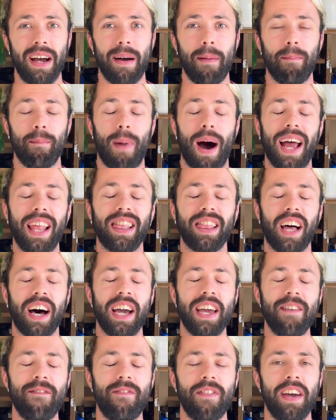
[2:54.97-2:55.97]
my
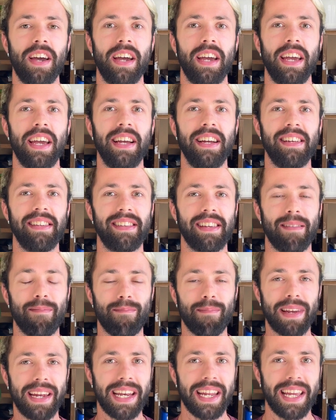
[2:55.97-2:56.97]
life is
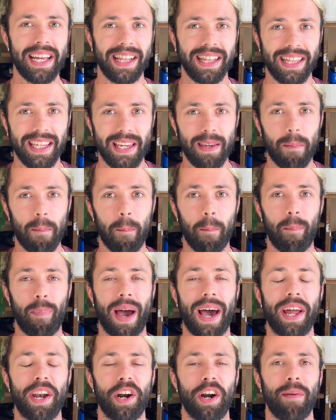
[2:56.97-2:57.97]
immediately
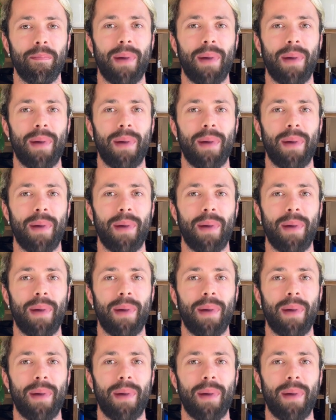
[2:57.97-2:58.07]
better.